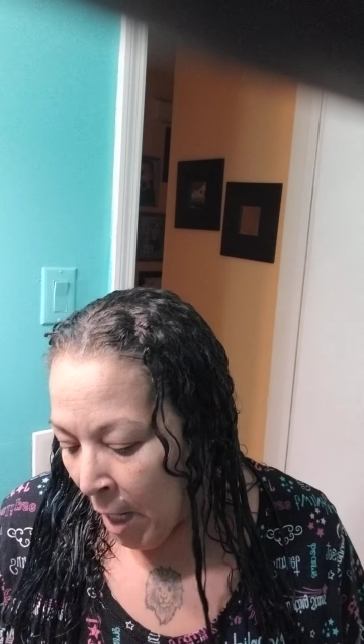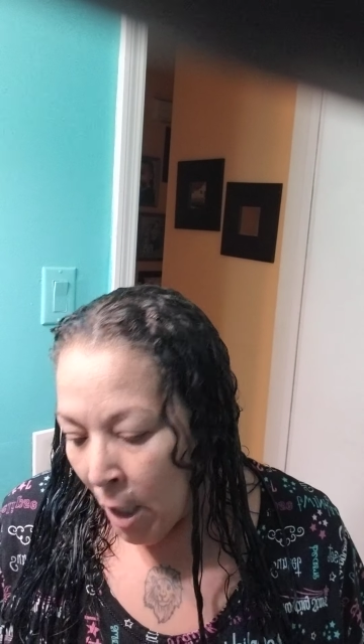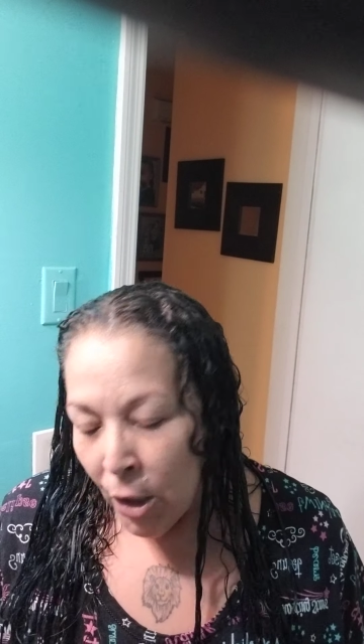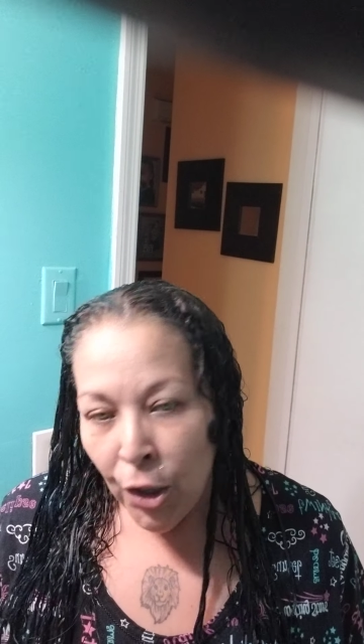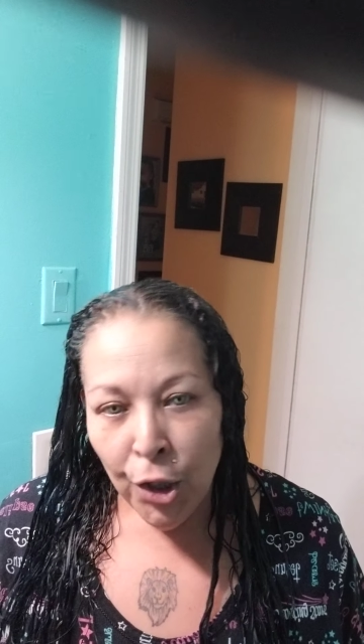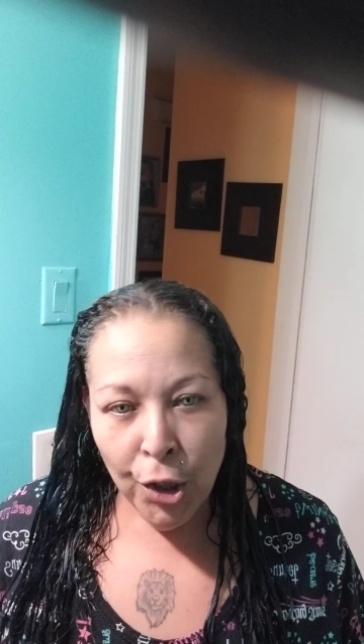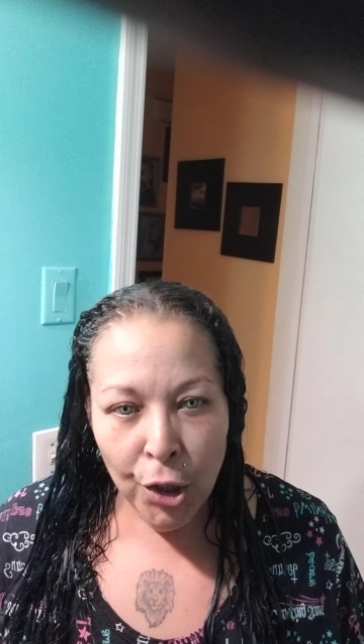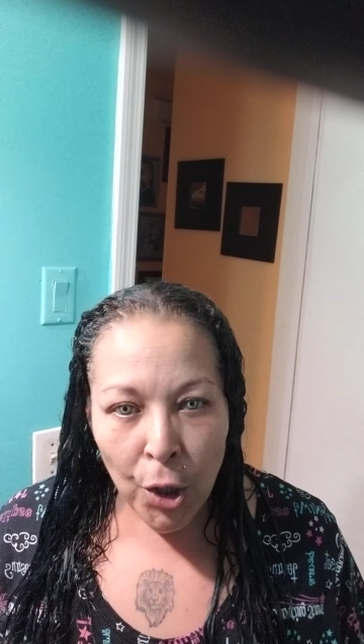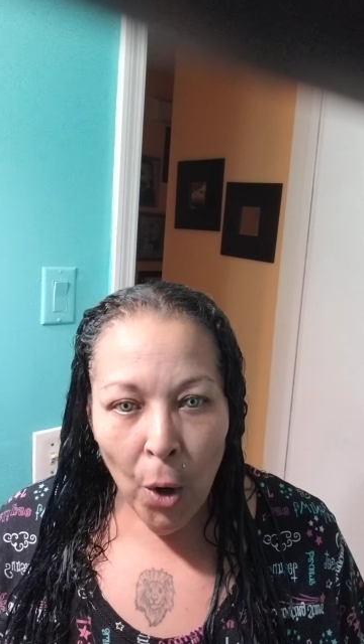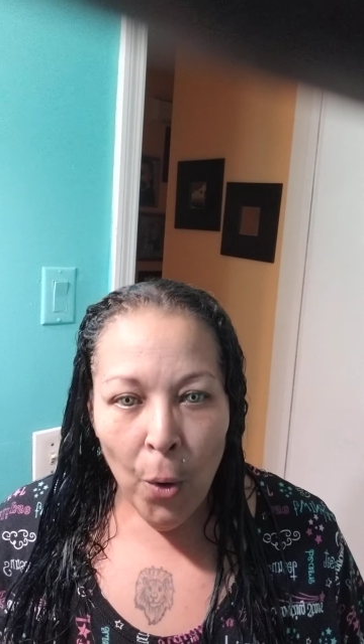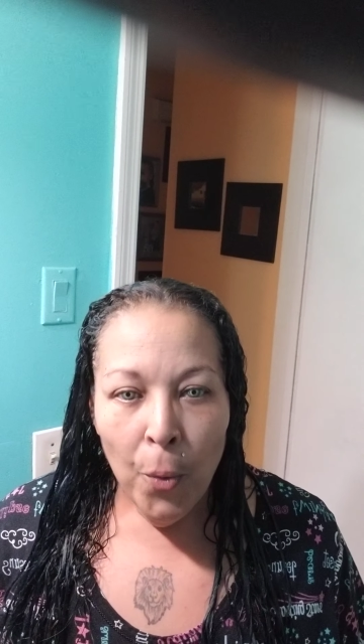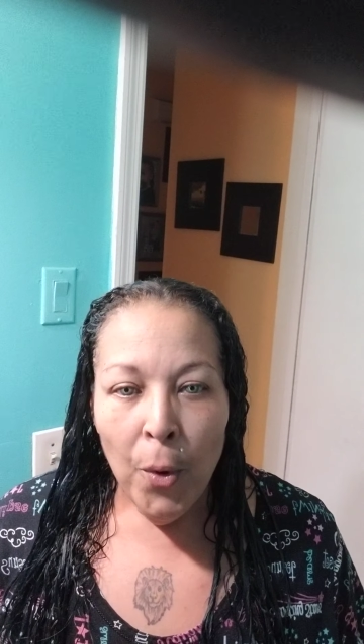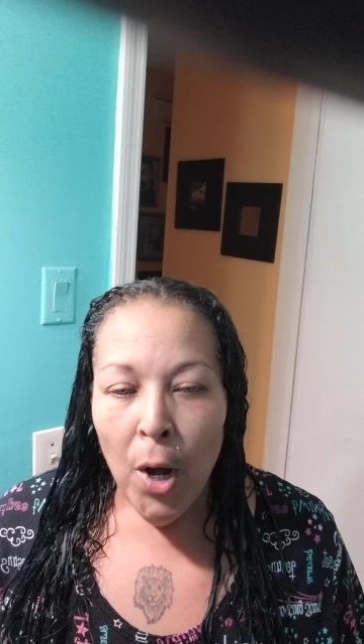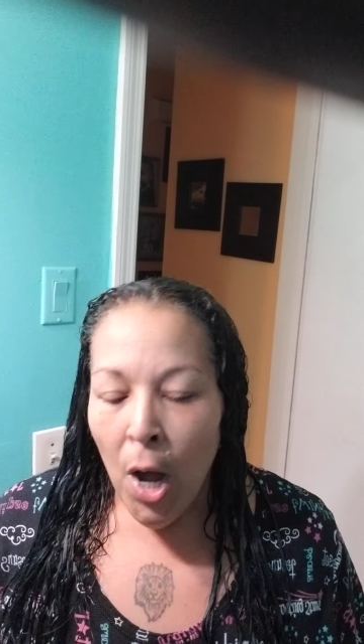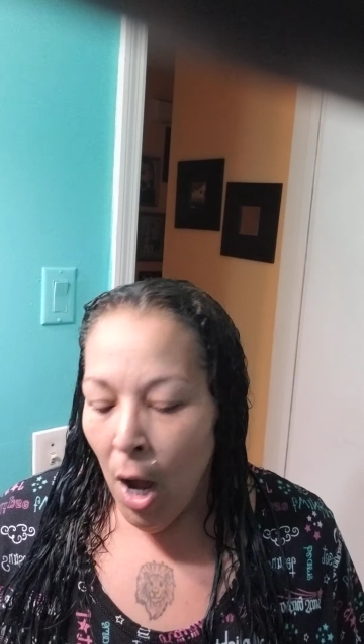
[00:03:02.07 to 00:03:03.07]

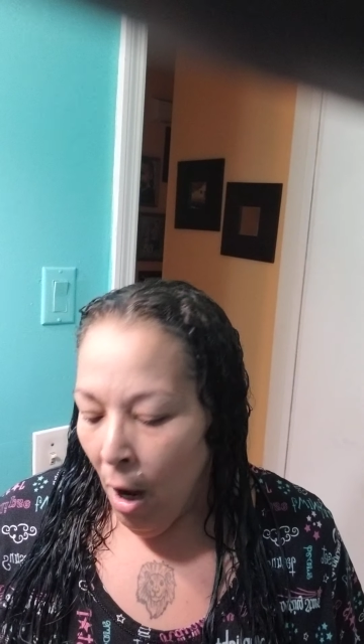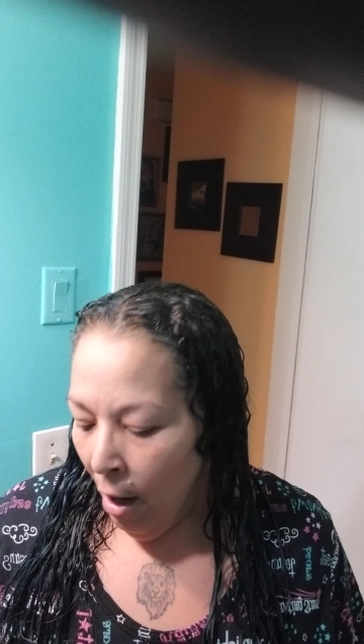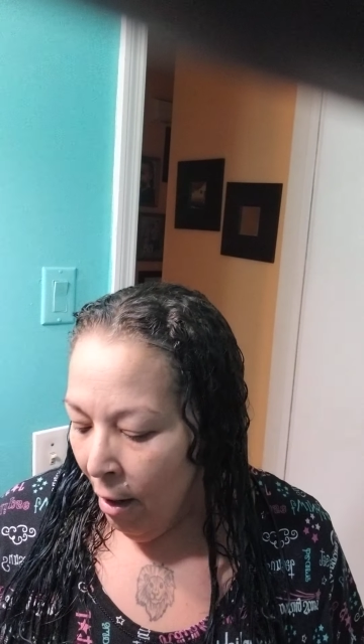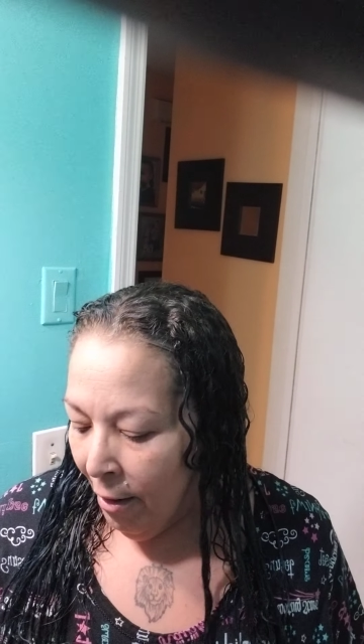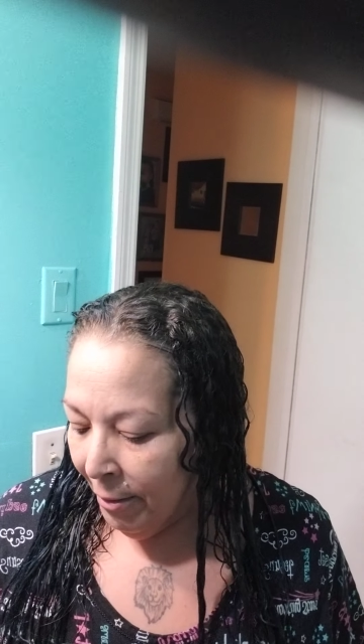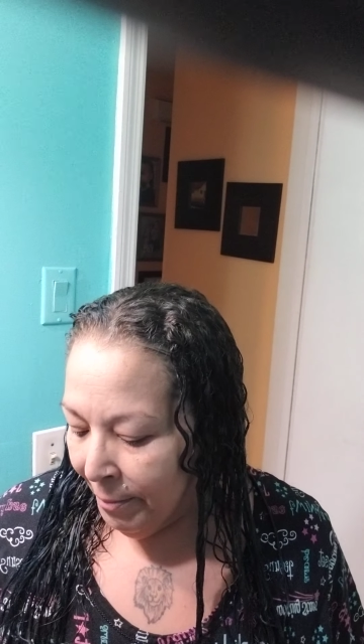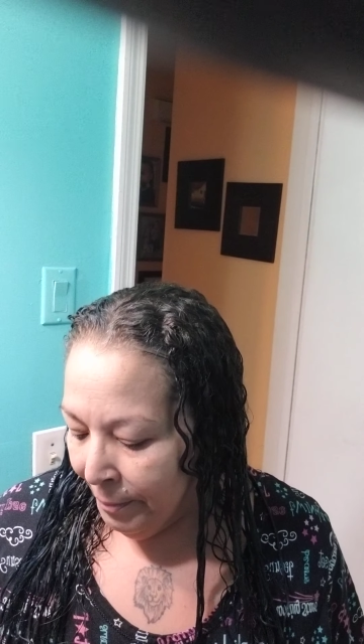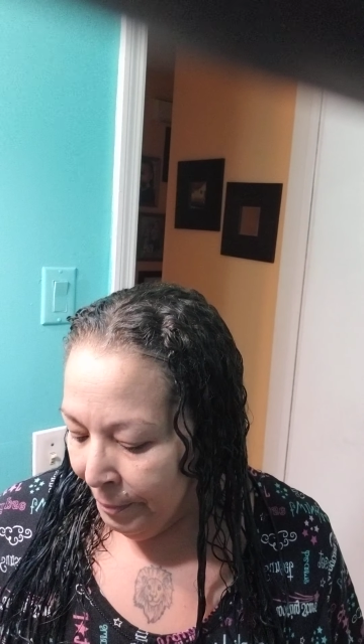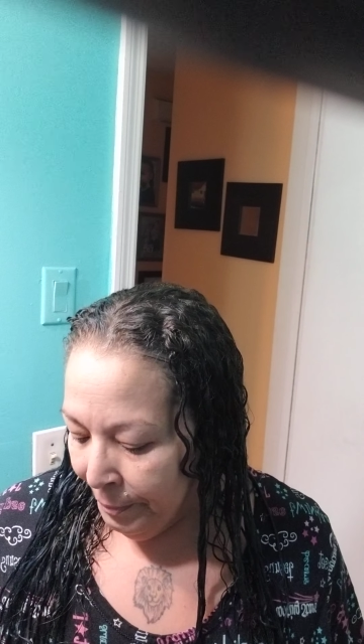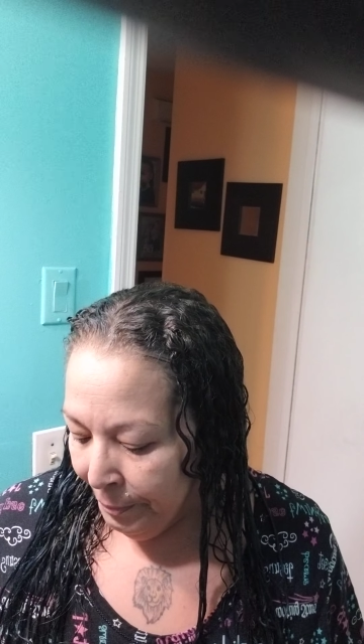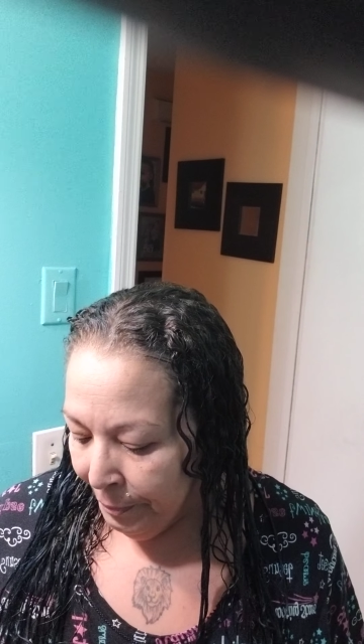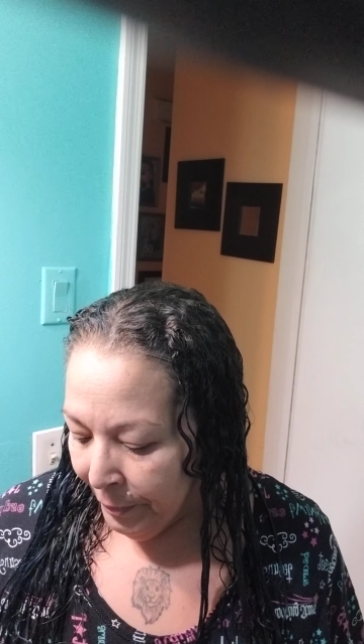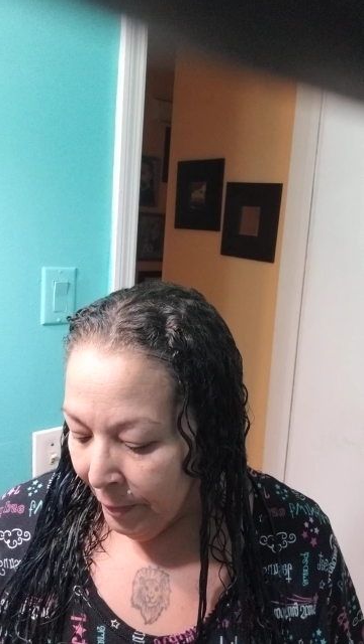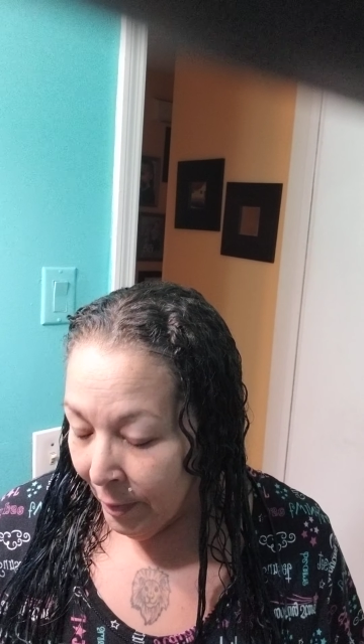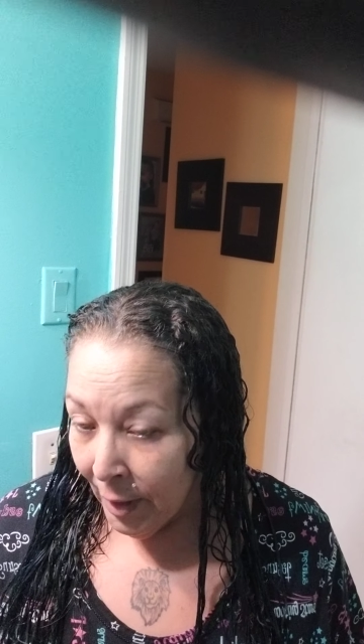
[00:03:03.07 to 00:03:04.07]
So
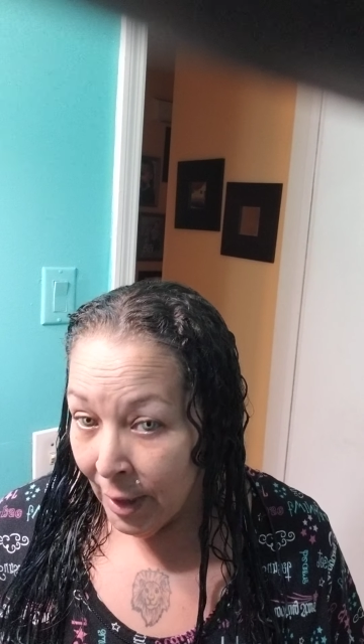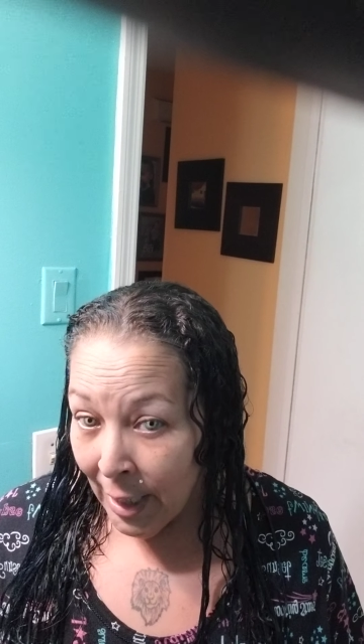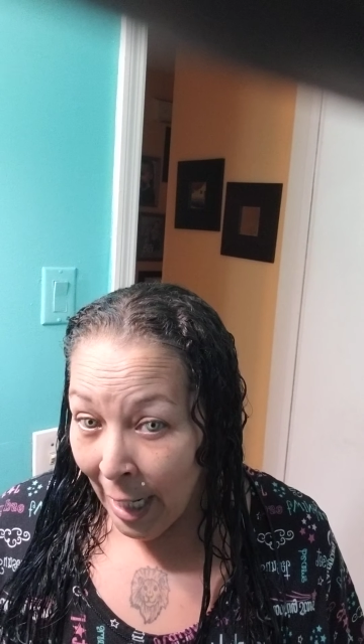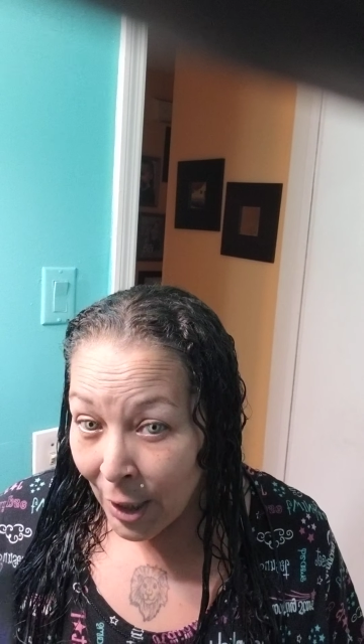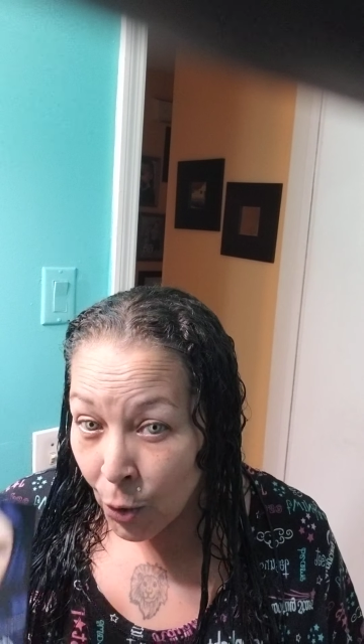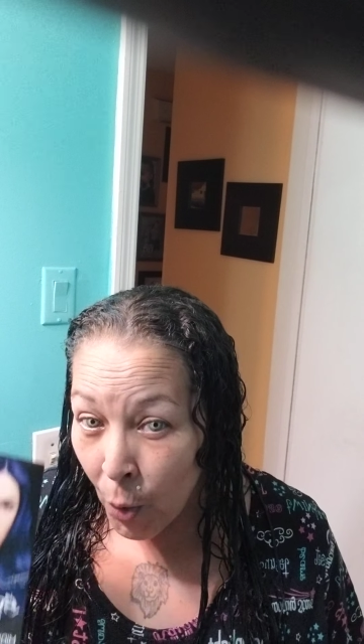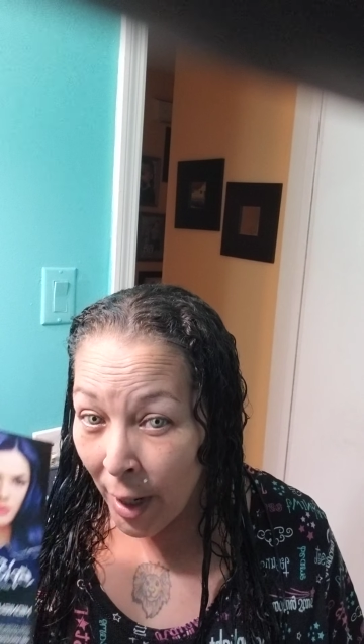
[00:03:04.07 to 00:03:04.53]
that's